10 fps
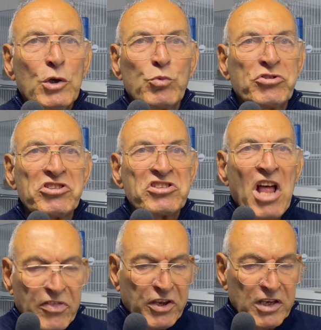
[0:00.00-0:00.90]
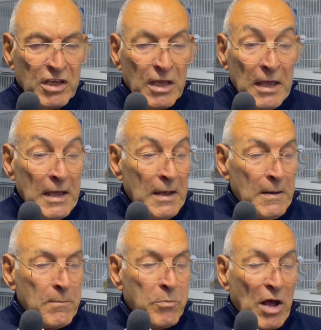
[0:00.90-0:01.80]
which is nothing.
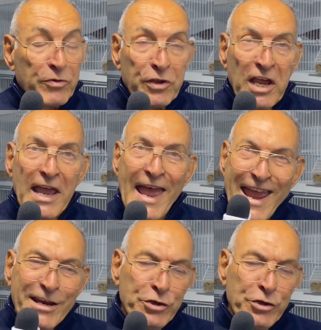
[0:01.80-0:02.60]
But the egg